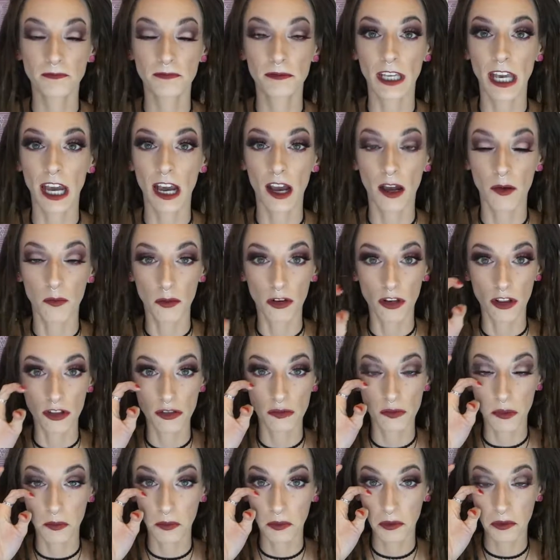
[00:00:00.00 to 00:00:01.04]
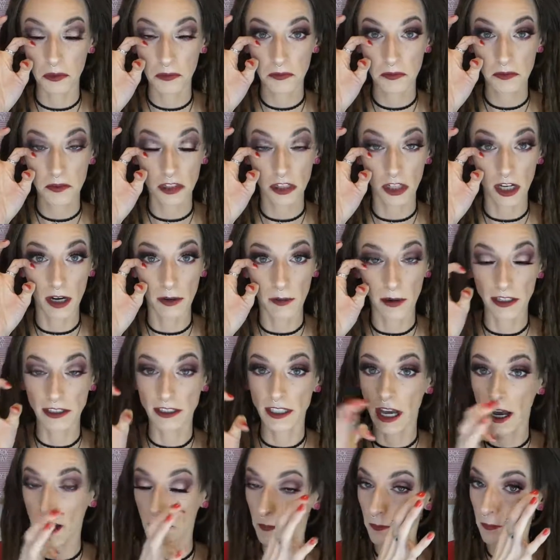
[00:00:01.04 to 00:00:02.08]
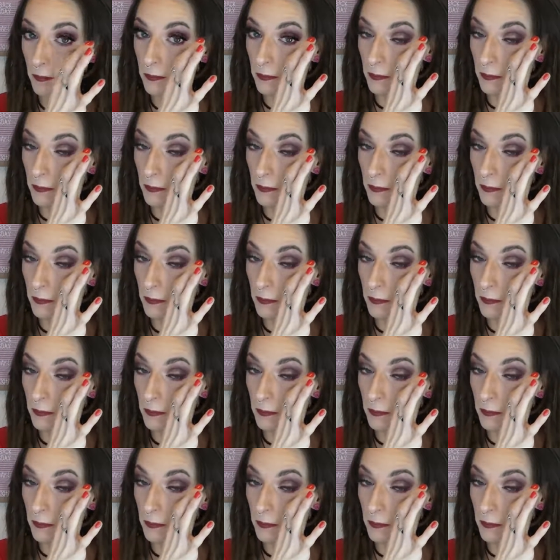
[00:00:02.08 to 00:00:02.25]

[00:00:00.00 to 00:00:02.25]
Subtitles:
Yeah, I'm one of those people. Sorry about that.